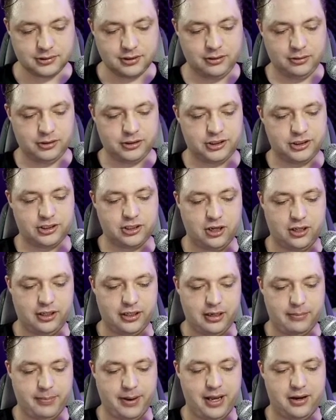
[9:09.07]
We'll just call
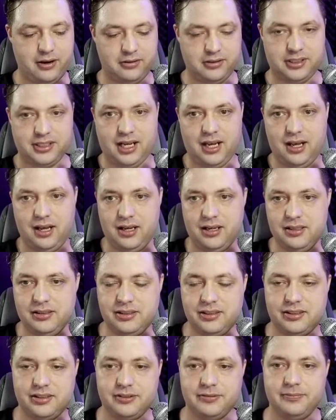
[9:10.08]
it About
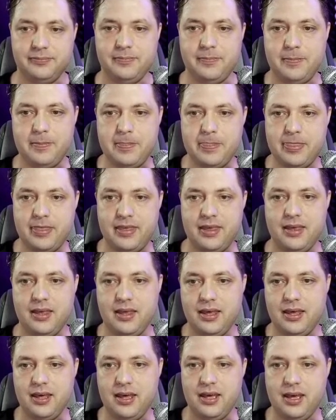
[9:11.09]
Us.
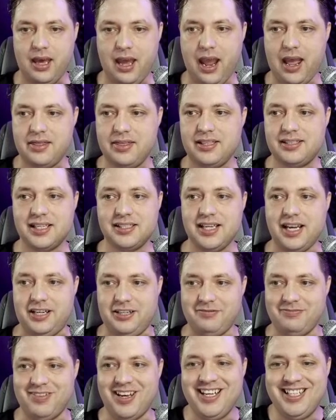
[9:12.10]
And this is
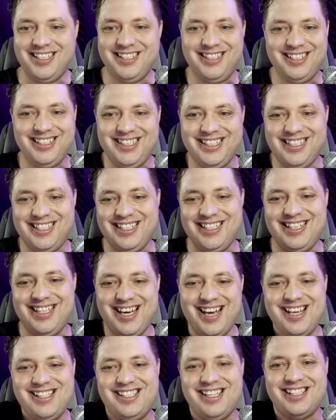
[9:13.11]
it.
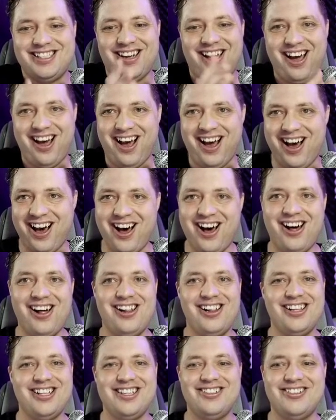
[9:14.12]
This is
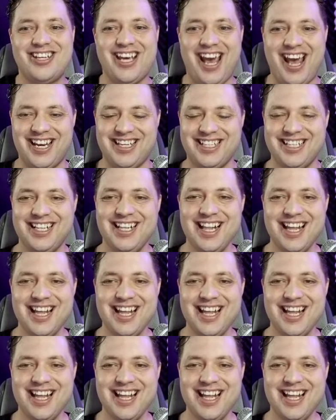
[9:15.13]
all you get.